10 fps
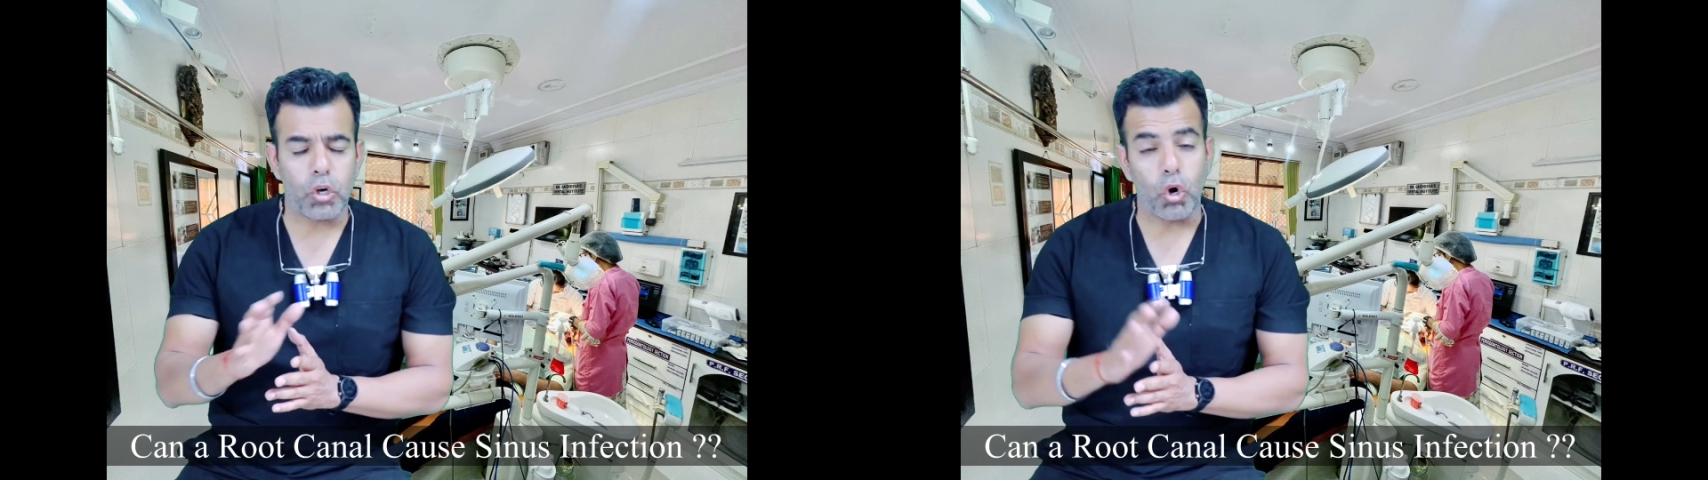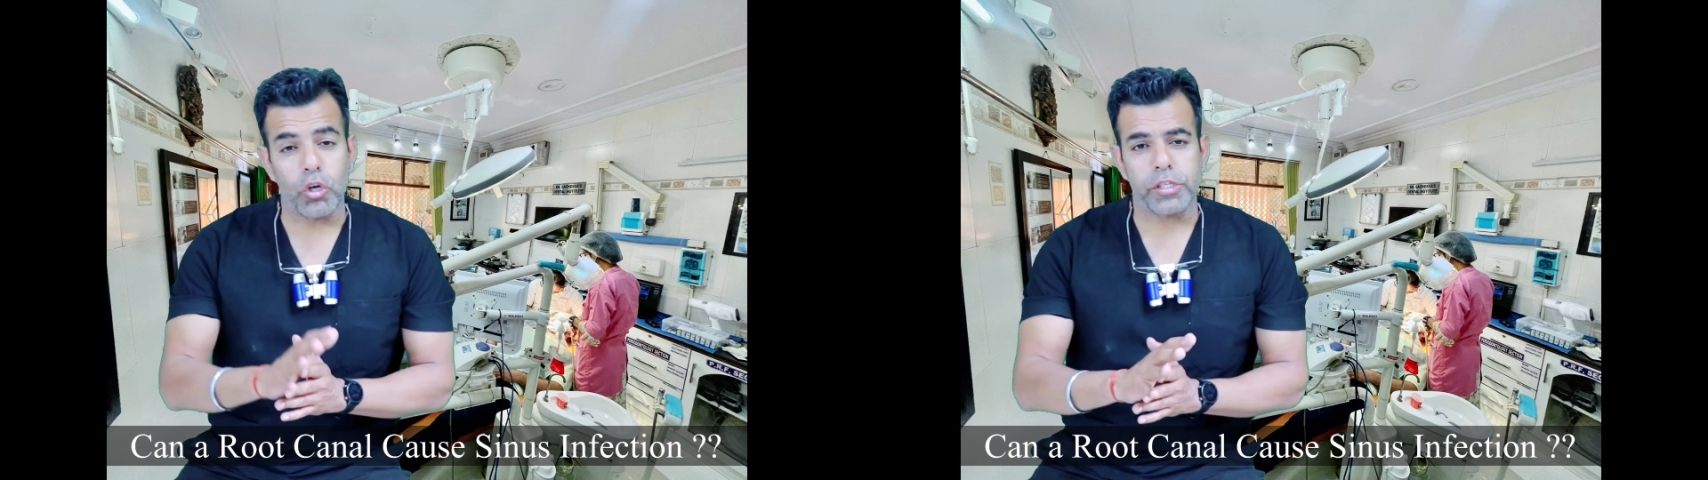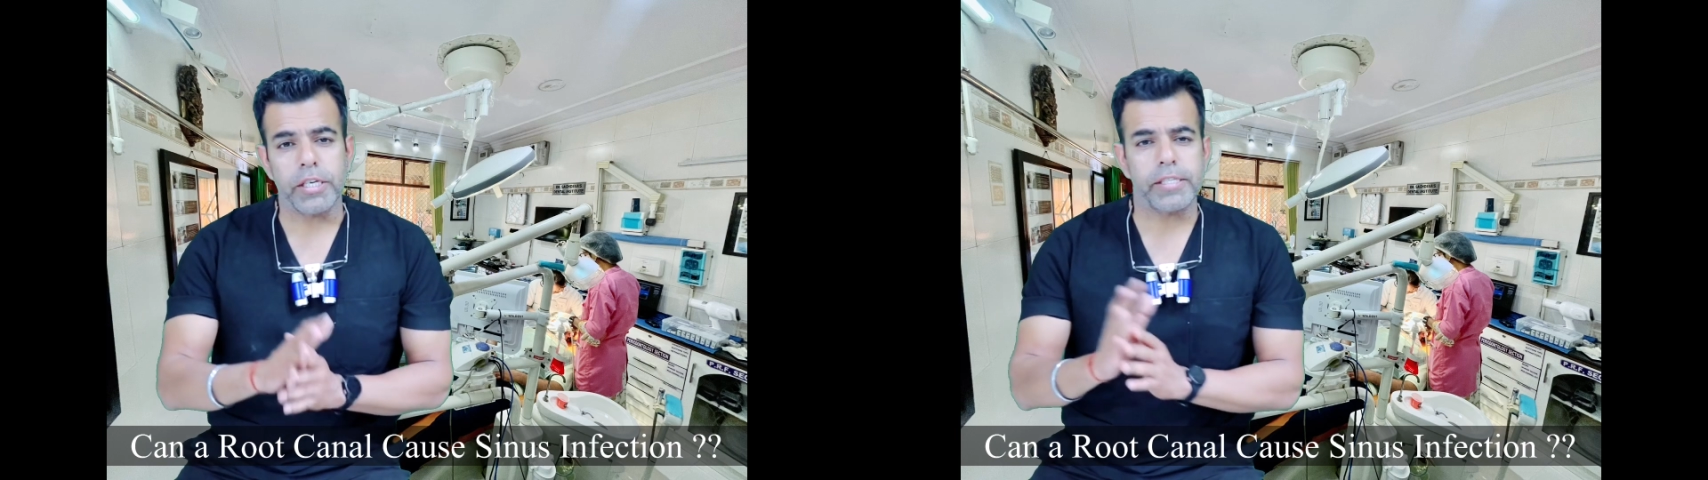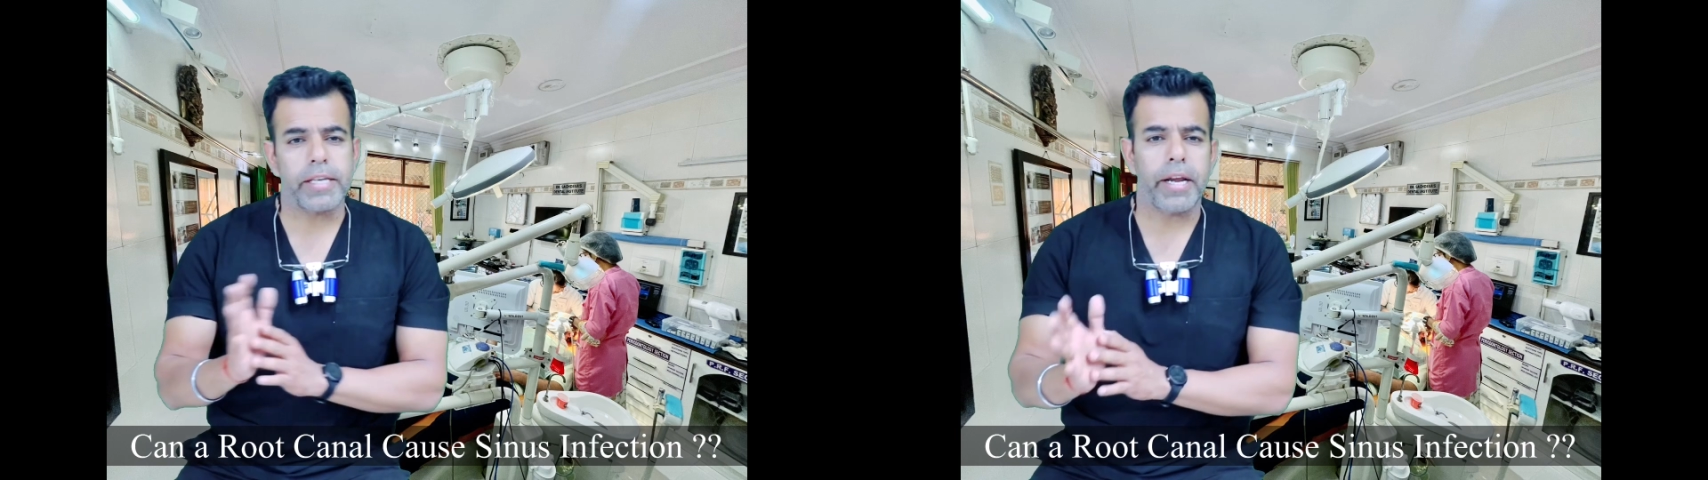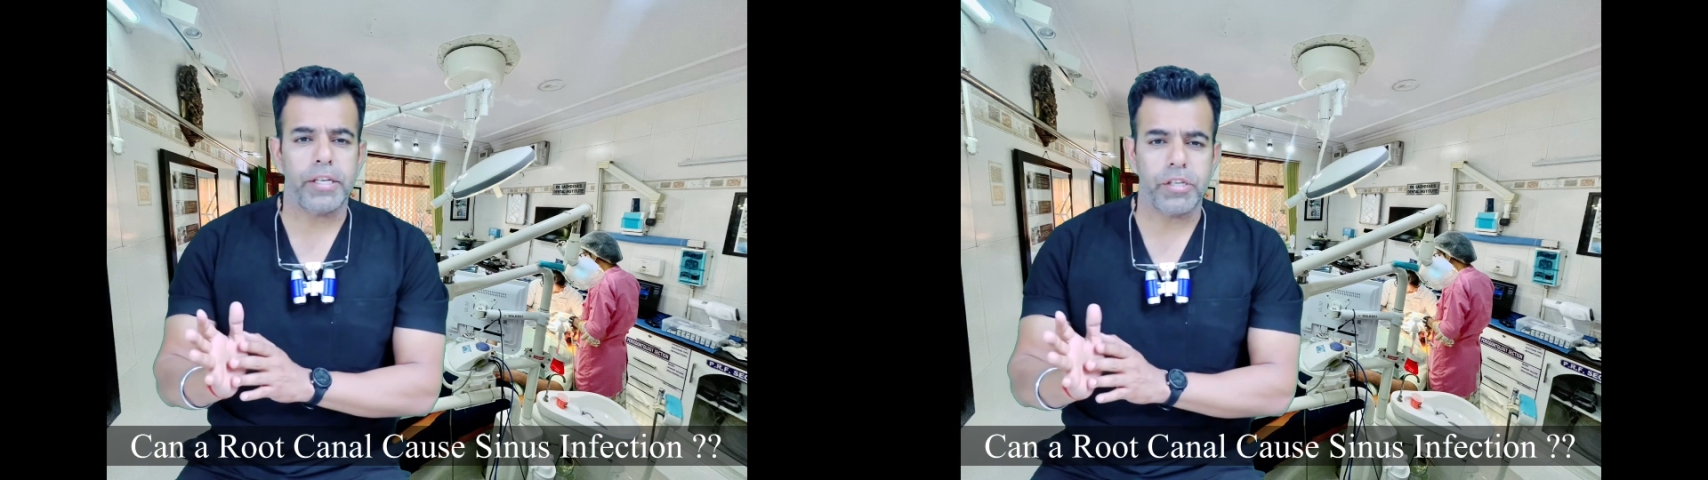causes a
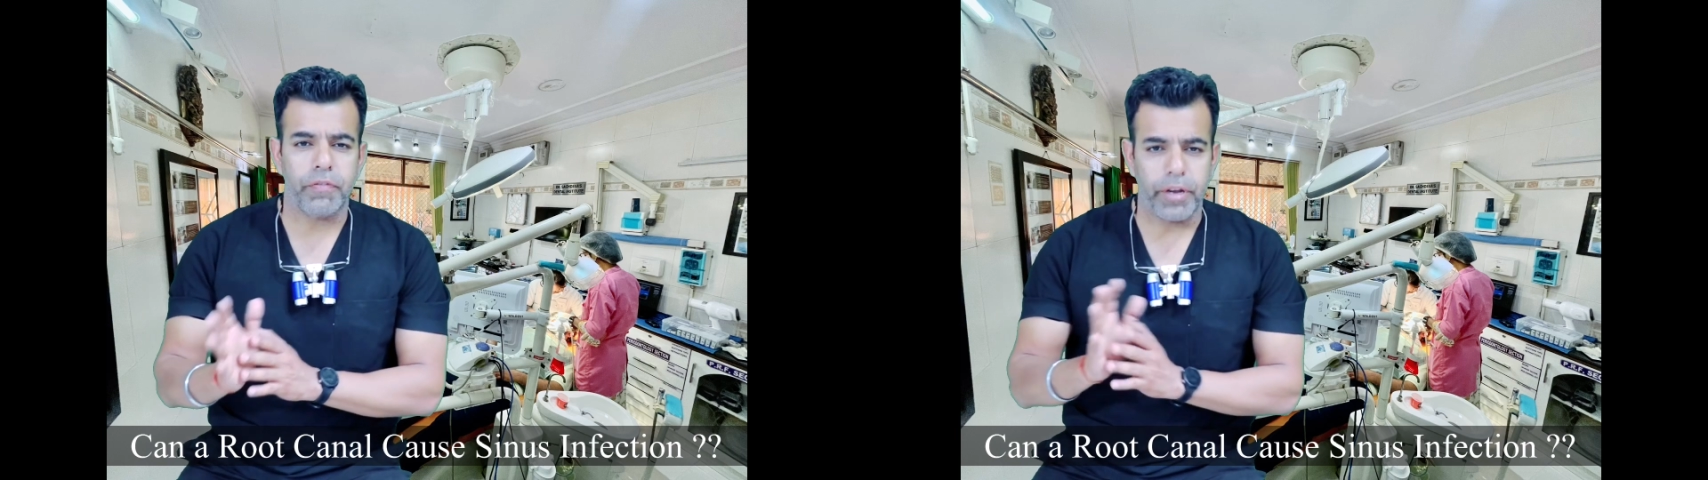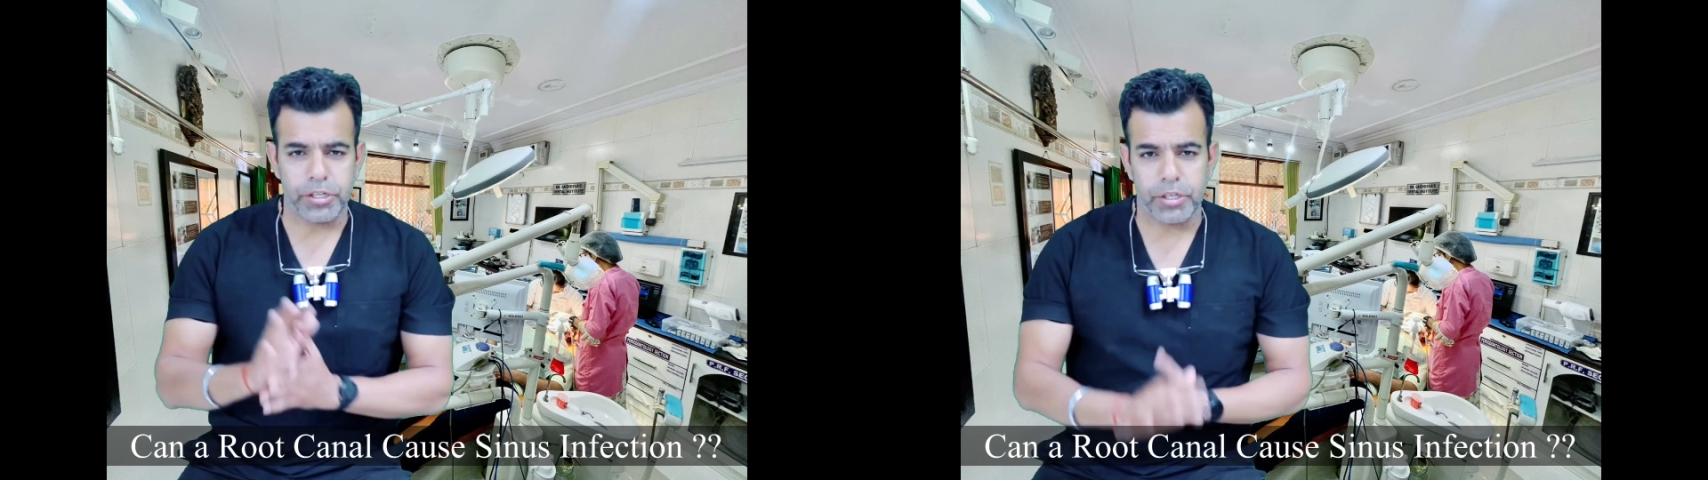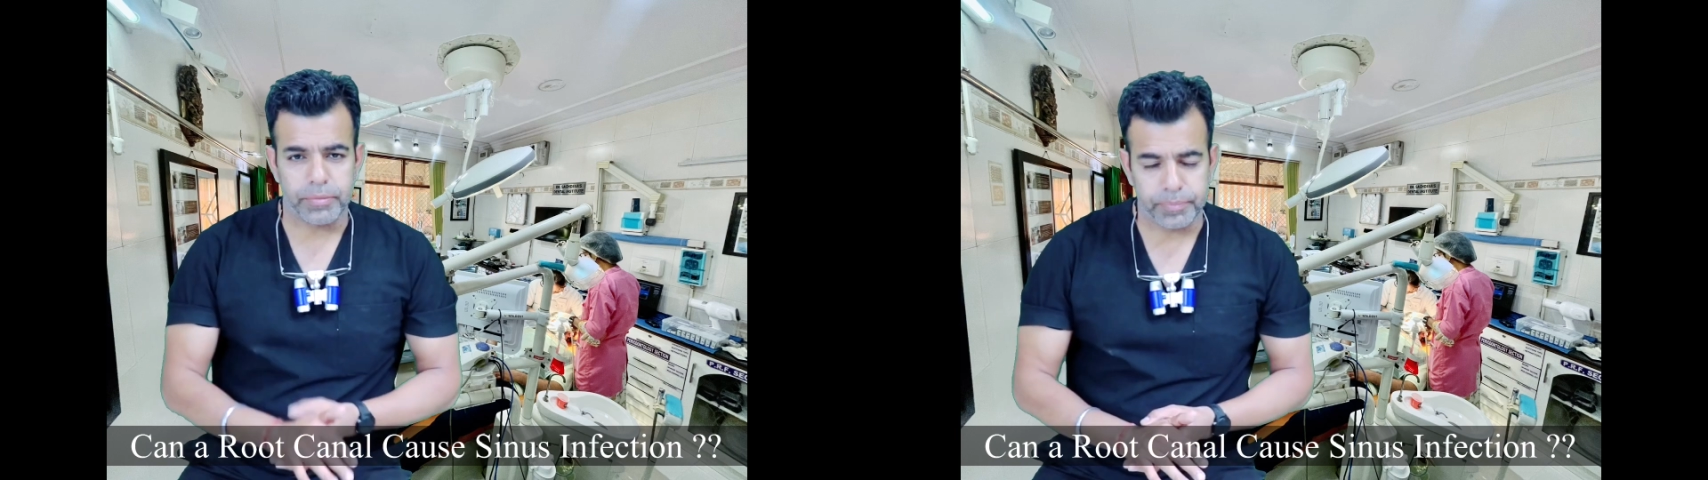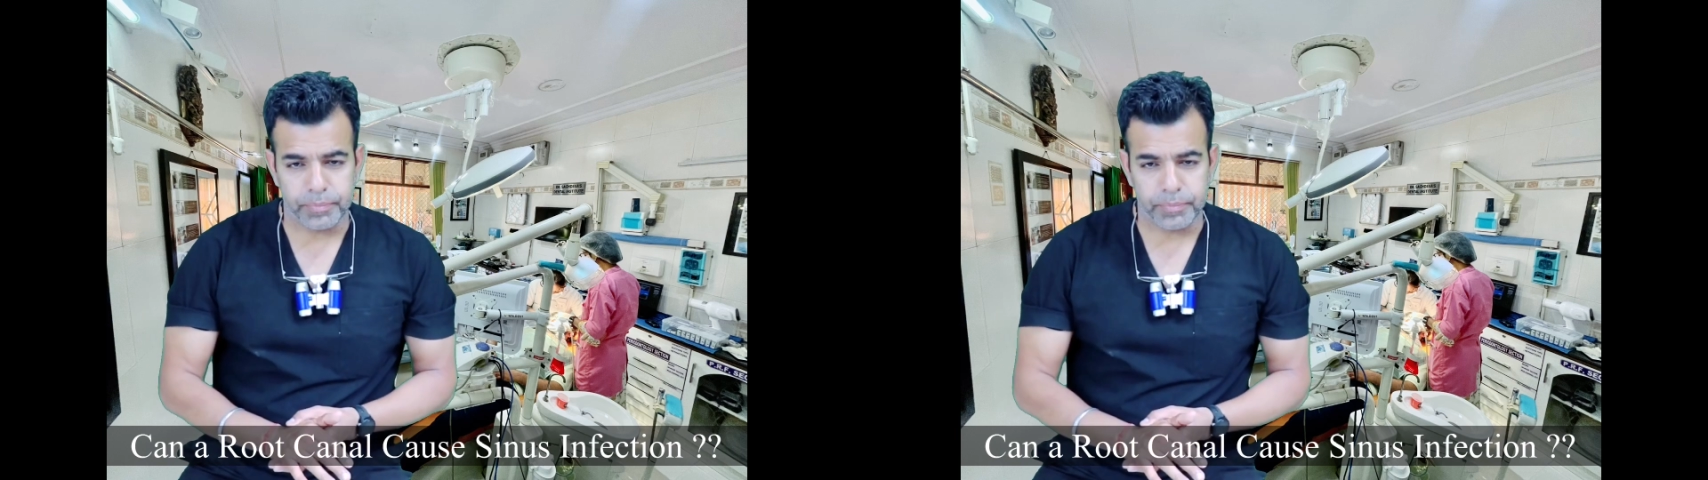sinus infection,